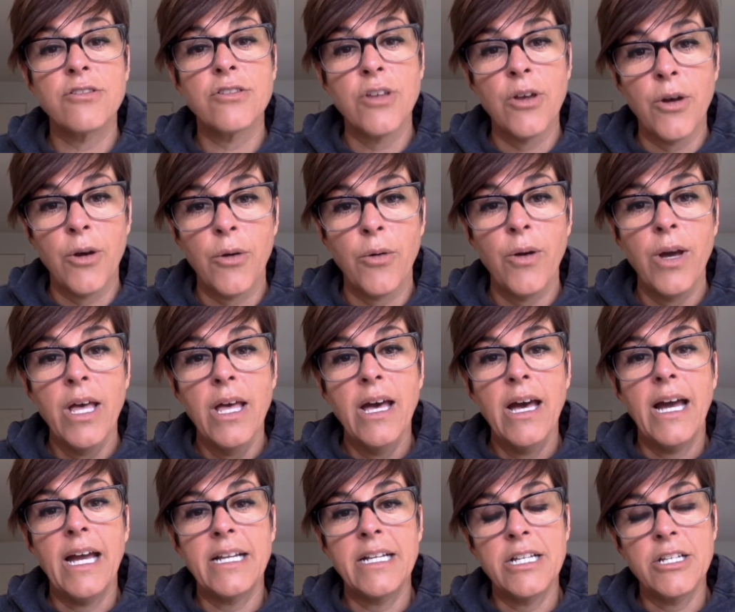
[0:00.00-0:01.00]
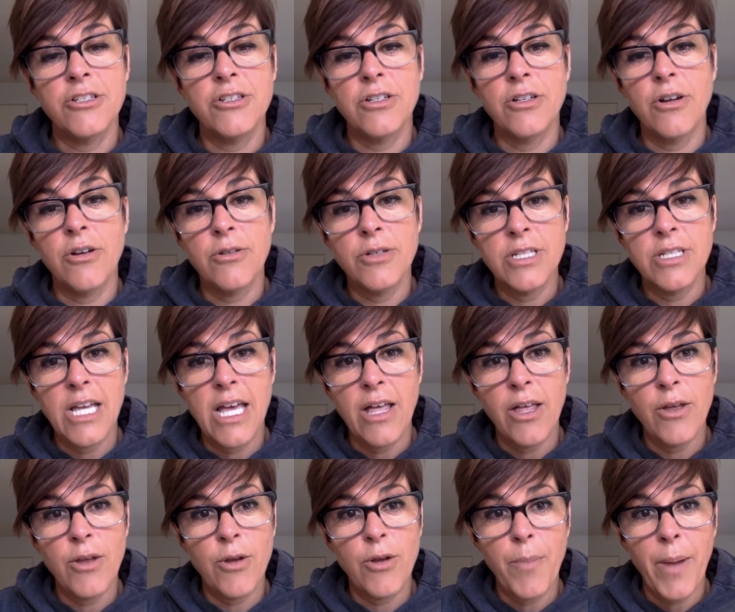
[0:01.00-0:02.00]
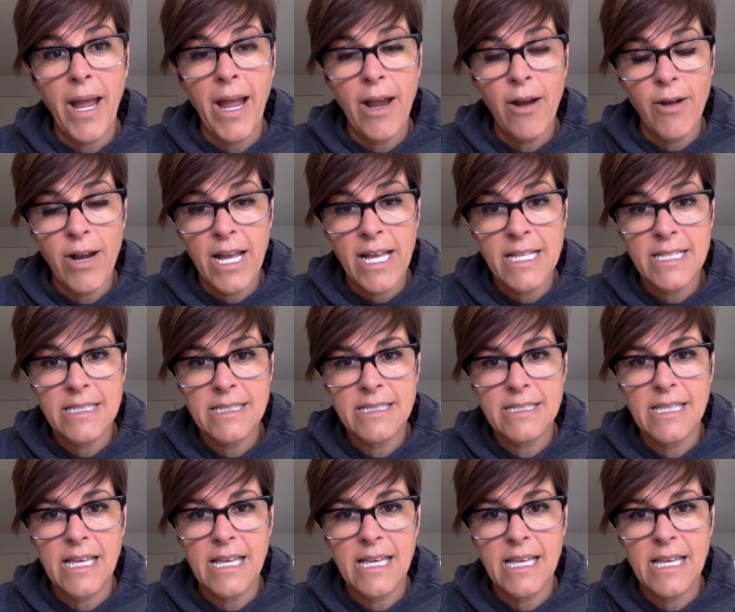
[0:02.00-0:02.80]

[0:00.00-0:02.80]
So I need you to go tell your parents